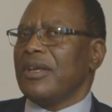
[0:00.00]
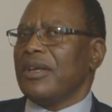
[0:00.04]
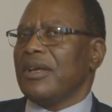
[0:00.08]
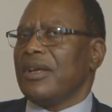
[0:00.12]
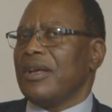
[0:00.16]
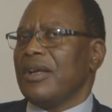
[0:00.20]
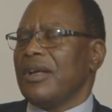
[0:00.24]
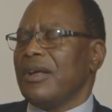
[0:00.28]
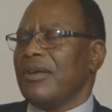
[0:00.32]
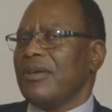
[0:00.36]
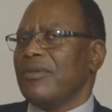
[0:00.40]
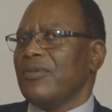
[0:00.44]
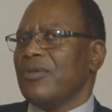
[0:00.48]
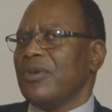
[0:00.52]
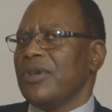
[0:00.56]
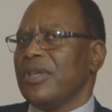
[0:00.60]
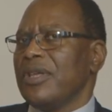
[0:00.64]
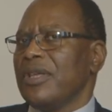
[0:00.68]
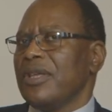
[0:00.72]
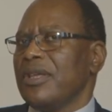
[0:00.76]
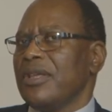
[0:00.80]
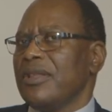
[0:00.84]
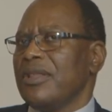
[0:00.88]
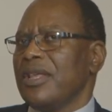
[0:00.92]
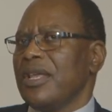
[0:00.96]
Mm-hmm.
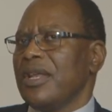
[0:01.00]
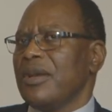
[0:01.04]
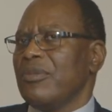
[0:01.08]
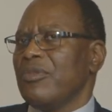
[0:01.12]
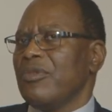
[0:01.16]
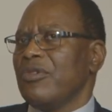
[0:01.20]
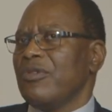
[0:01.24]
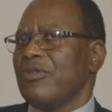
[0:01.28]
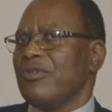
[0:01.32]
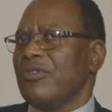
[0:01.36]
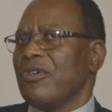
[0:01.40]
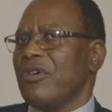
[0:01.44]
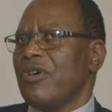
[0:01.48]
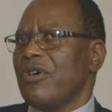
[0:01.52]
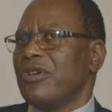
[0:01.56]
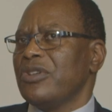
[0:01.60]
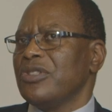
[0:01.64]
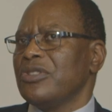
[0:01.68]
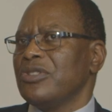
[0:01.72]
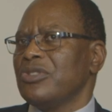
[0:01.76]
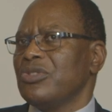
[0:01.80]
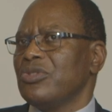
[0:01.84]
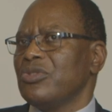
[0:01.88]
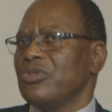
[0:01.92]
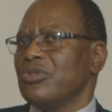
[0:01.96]
We then move
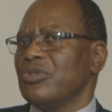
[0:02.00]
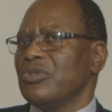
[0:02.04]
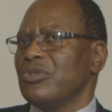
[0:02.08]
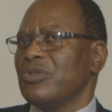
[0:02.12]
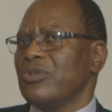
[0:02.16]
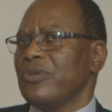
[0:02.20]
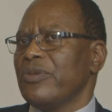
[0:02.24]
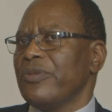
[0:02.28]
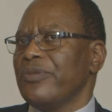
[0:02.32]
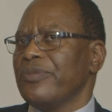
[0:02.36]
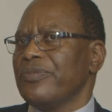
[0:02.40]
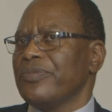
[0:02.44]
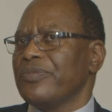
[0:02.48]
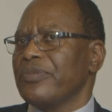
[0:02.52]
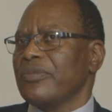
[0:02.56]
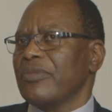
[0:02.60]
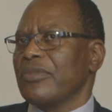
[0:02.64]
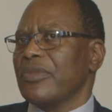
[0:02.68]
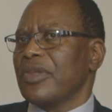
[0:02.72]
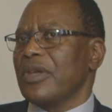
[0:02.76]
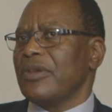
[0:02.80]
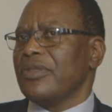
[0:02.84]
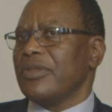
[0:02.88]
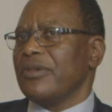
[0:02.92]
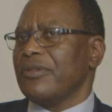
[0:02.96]
on to
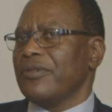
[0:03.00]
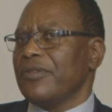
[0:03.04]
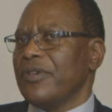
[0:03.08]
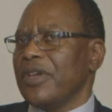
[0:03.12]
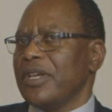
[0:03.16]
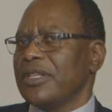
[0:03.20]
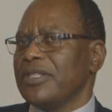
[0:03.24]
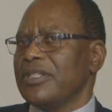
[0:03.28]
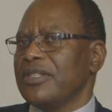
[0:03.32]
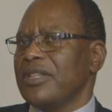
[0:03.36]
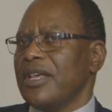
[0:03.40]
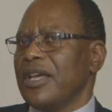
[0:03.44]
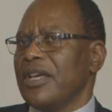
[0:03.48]
the fact